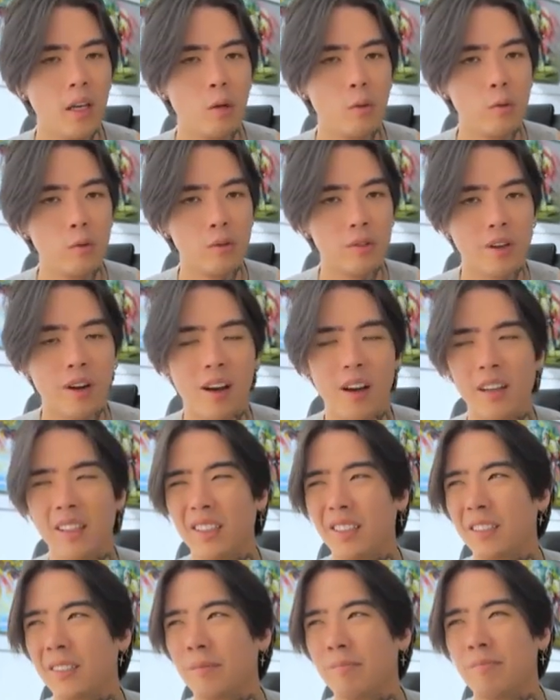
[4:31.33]
who's
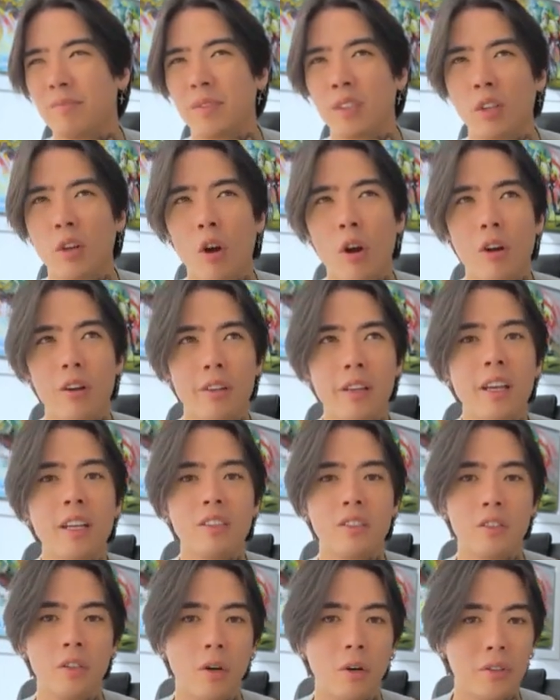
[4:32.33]
girl next
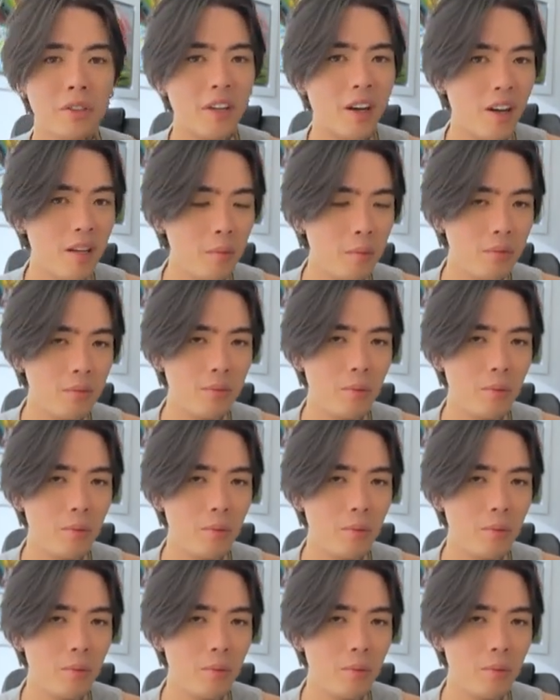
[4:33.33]
door type.